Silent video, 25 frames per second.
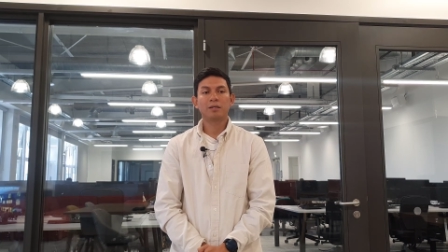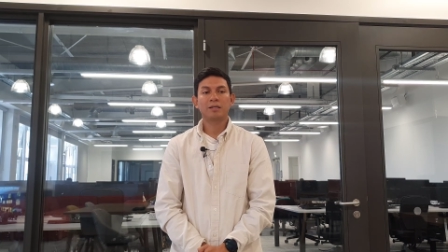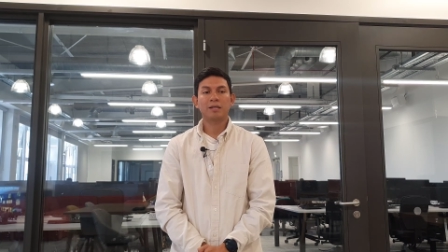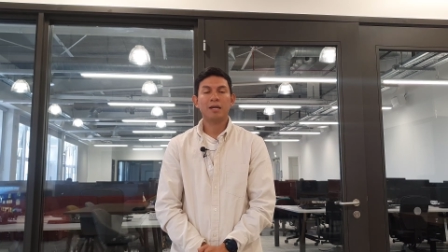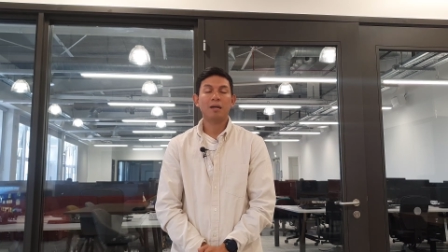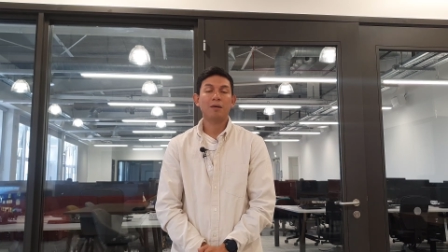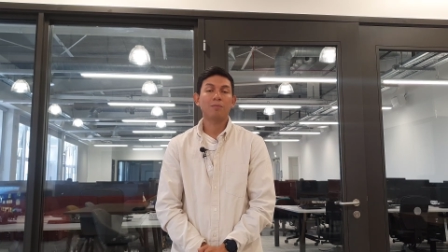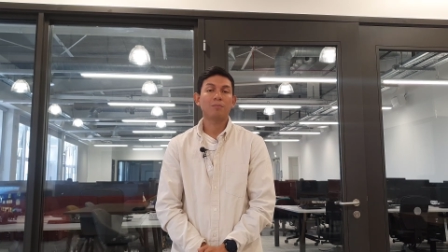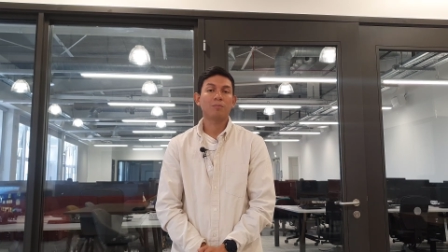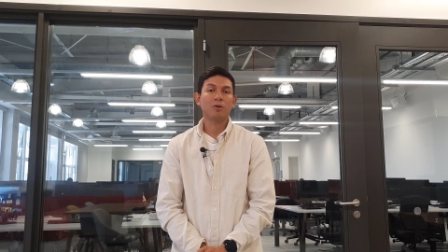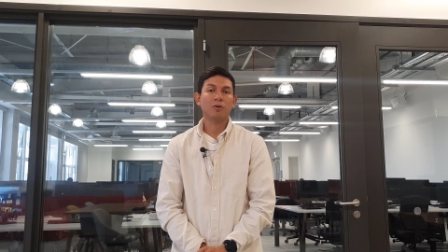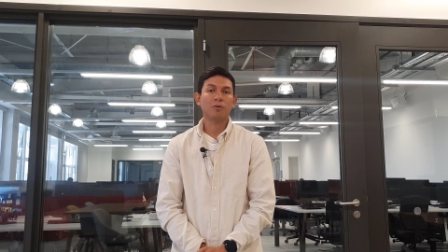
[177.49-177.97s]

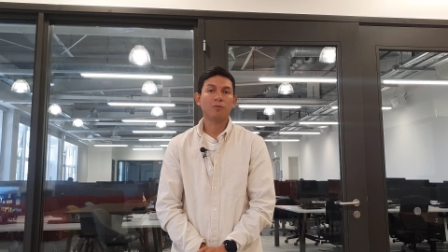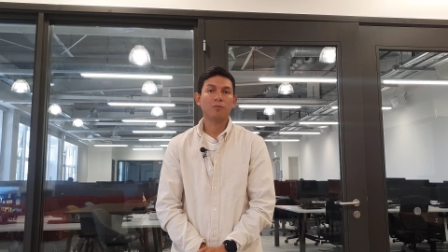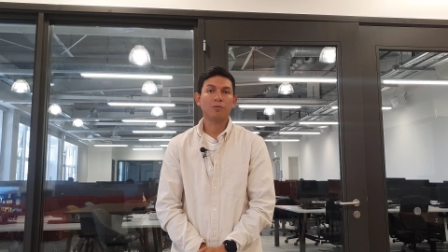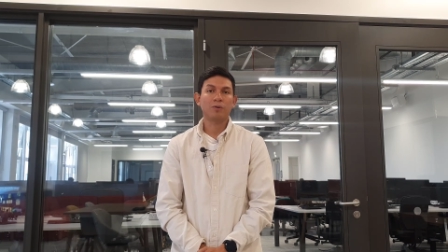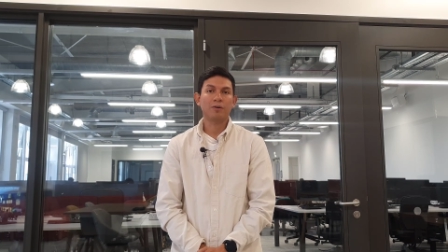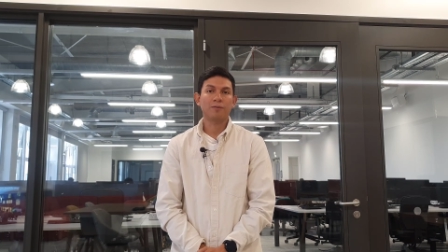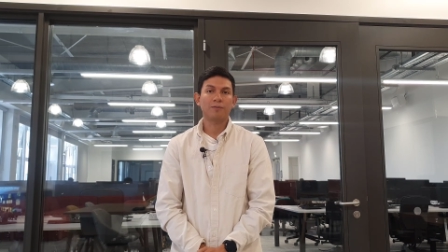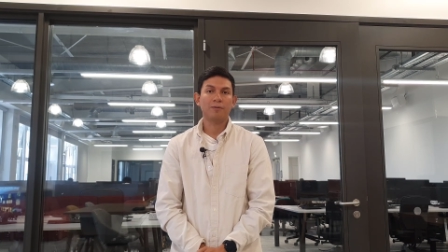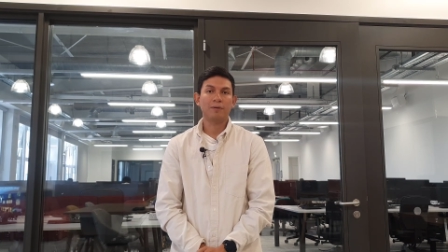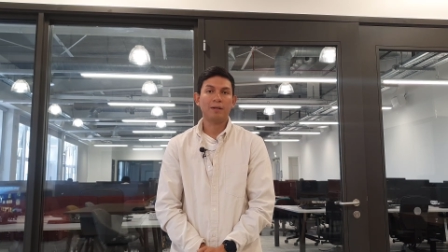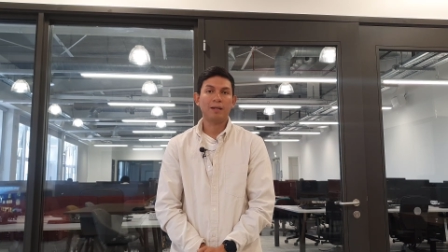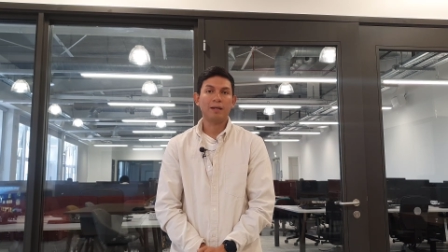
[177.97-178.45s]
get involved
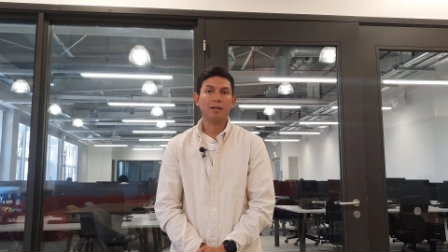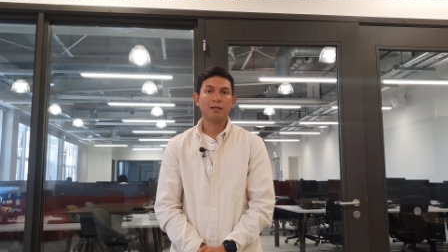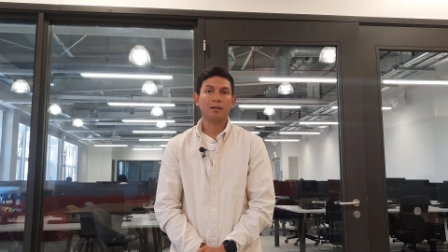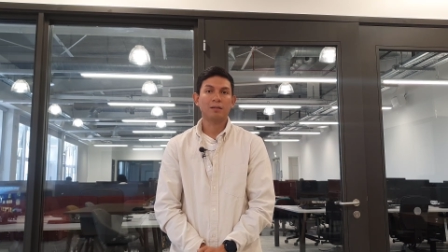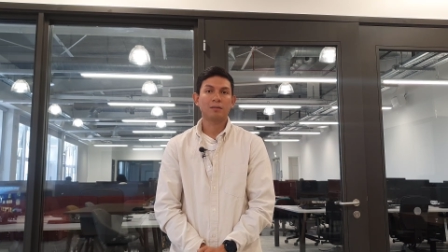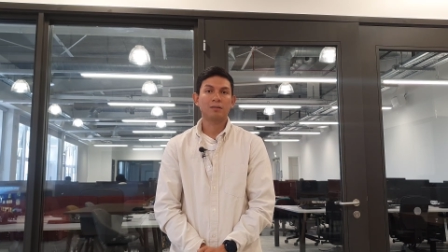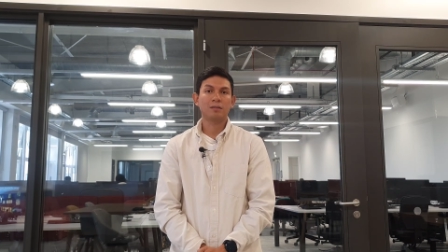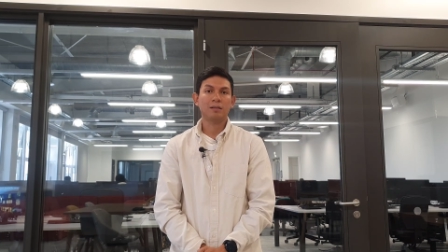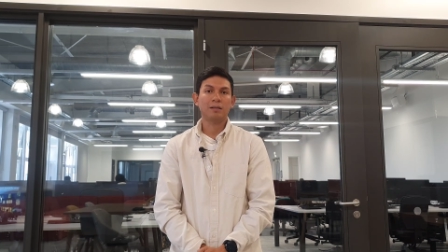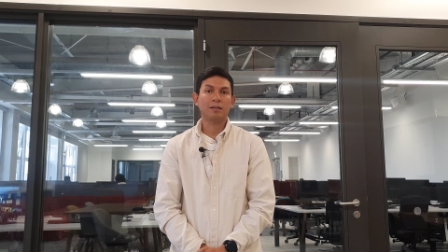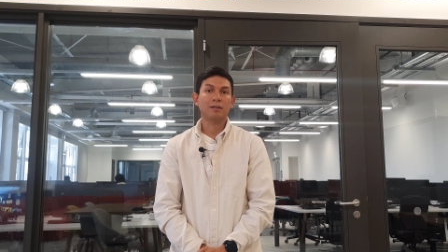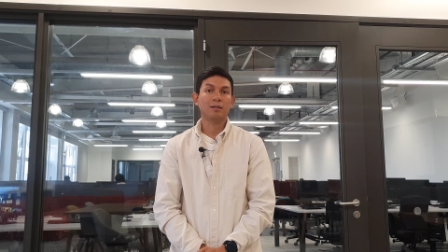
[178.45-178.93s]
with
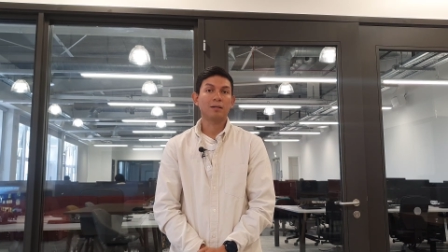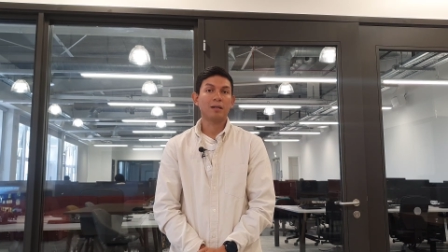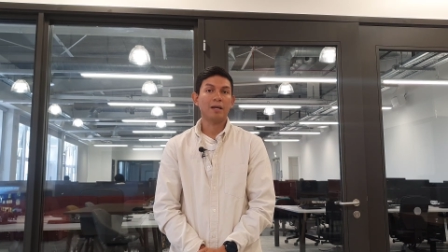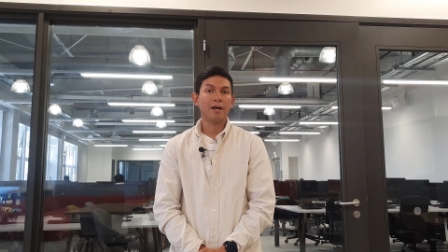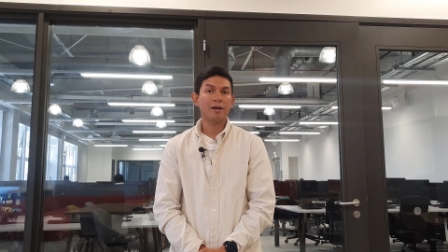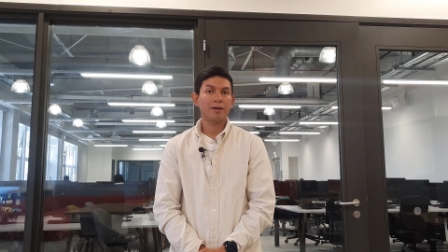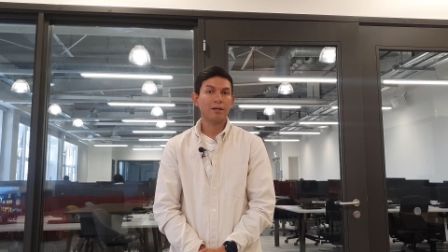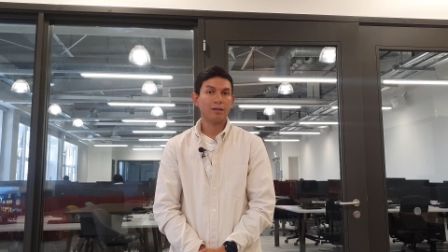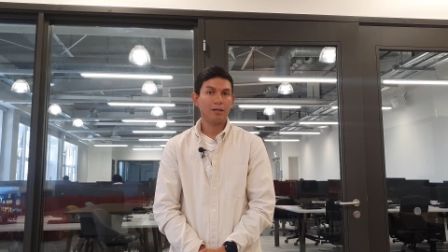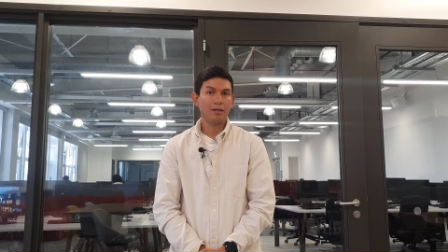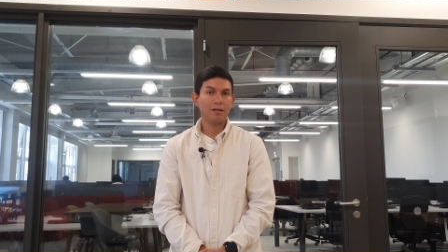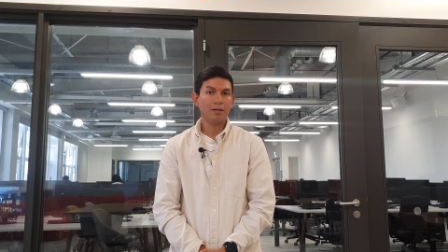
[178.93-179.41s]
LinkedIn
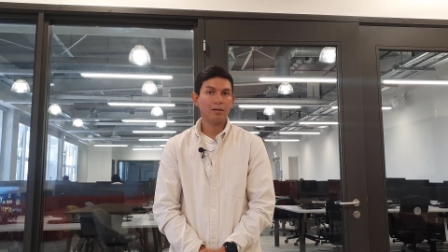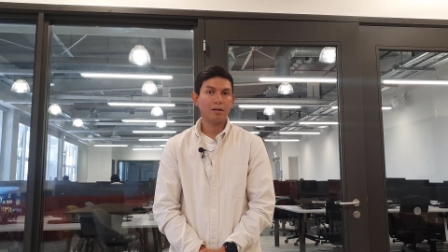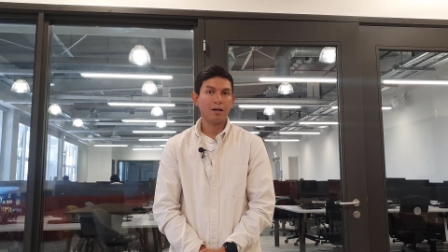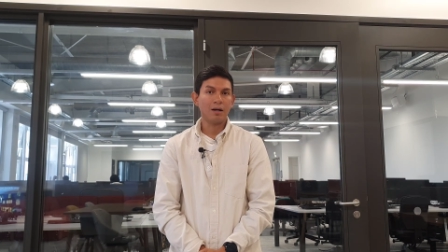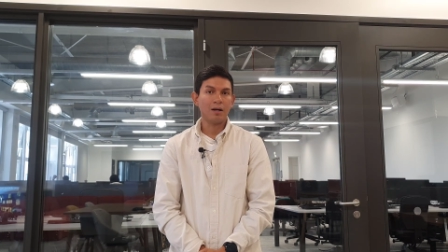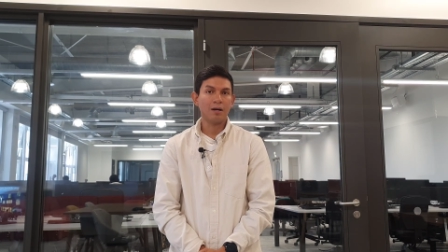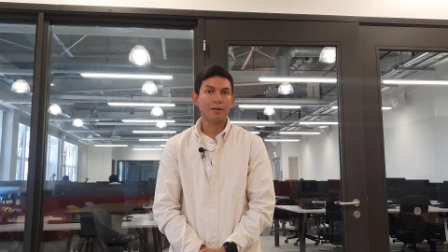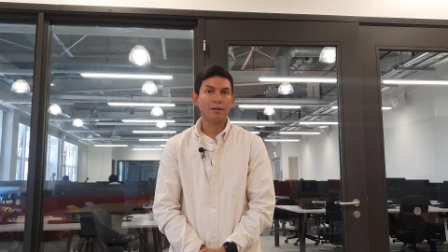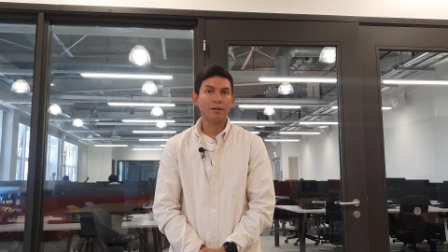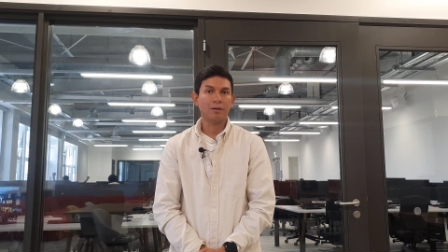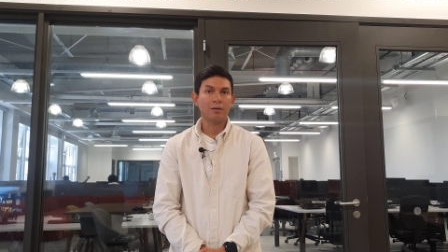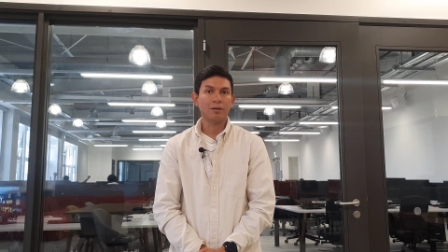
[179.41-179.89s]
Learning
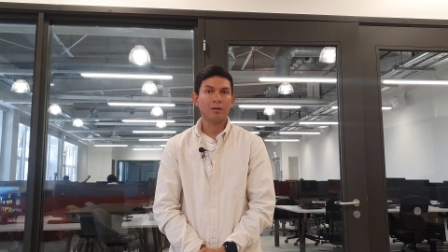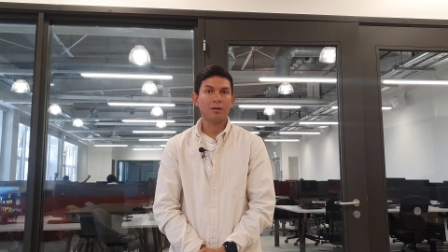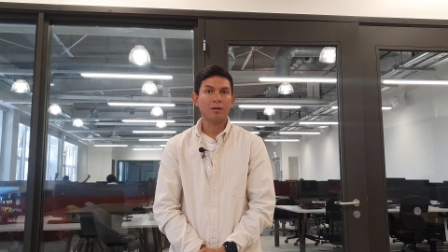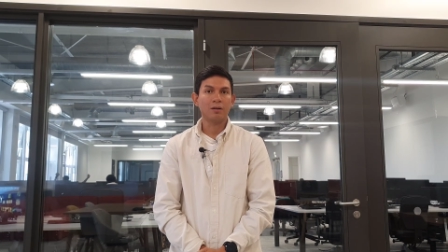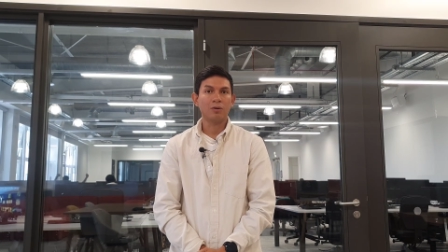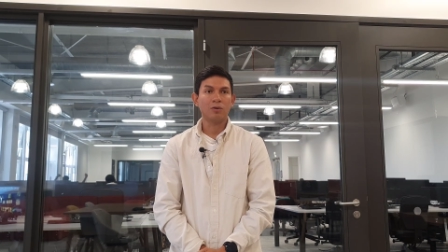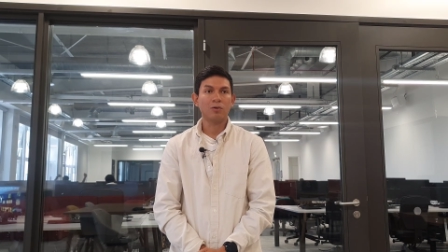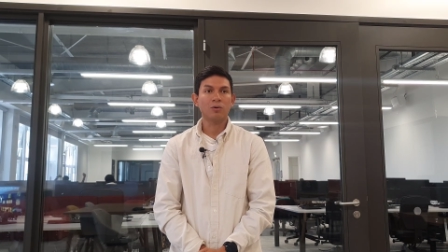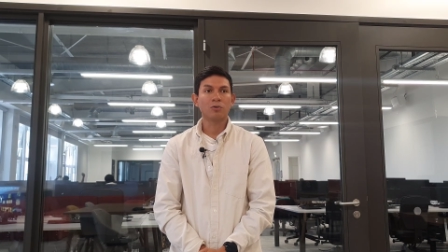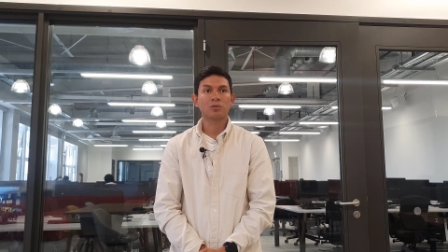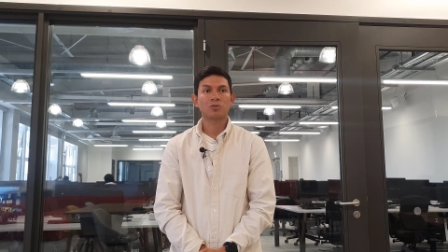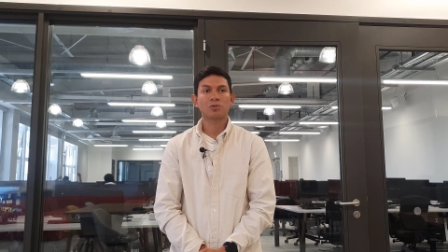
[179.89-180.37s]
and
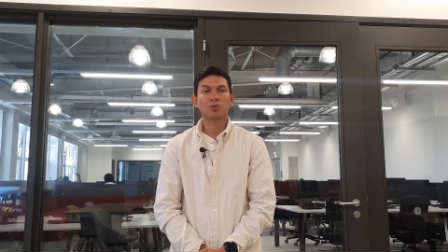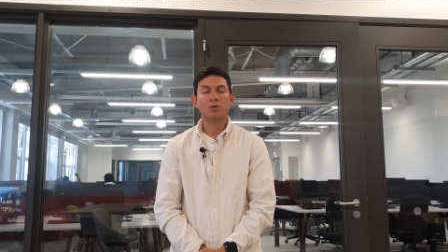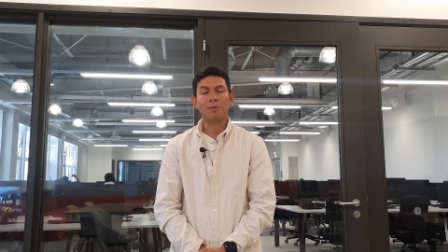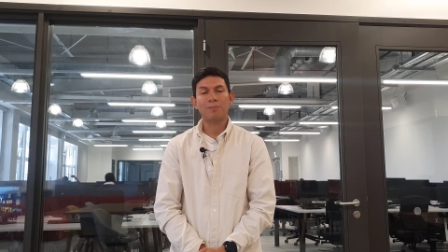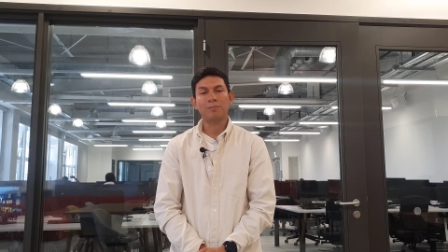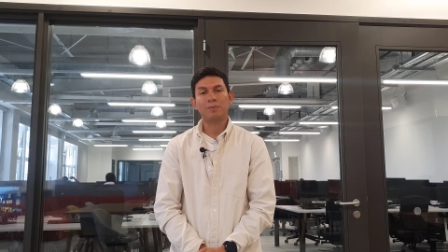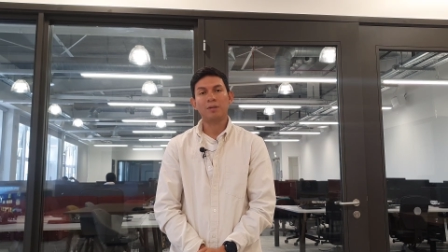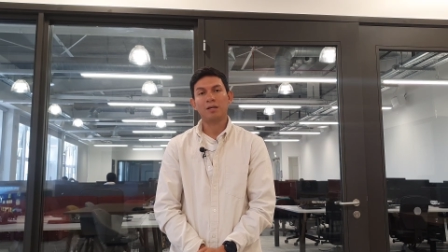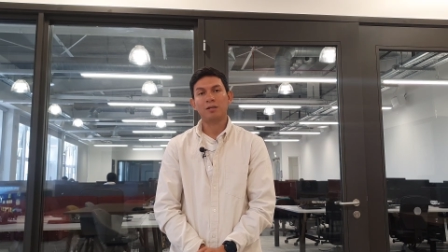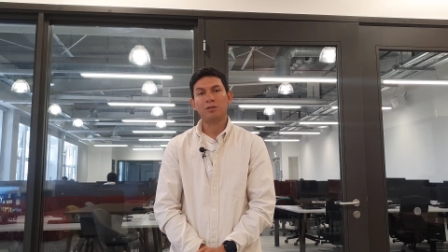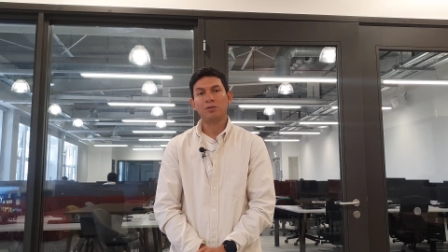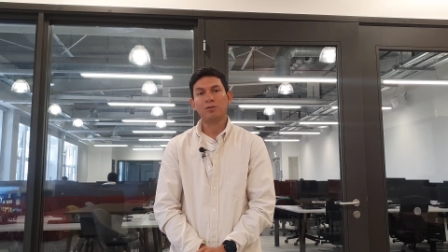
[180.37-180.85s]
uh, also
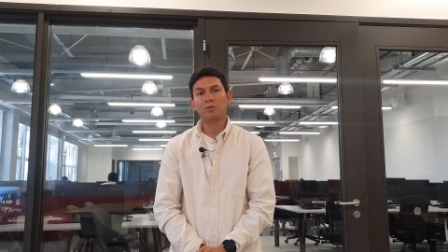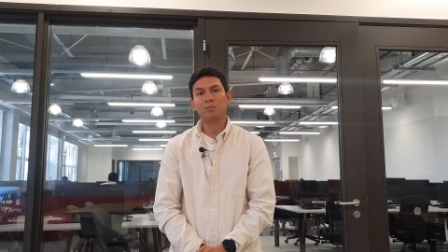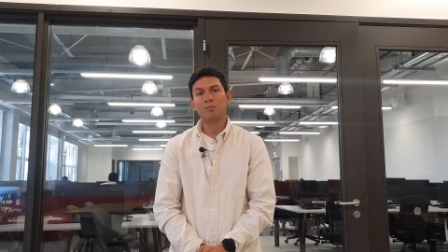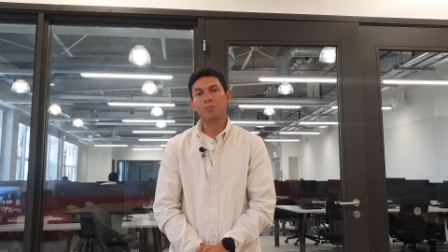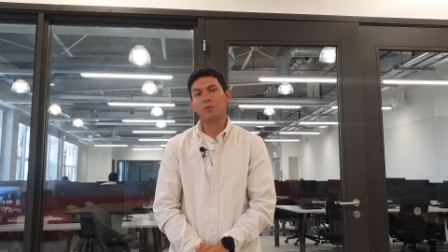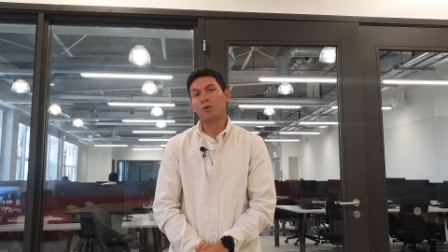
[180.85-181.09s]
update your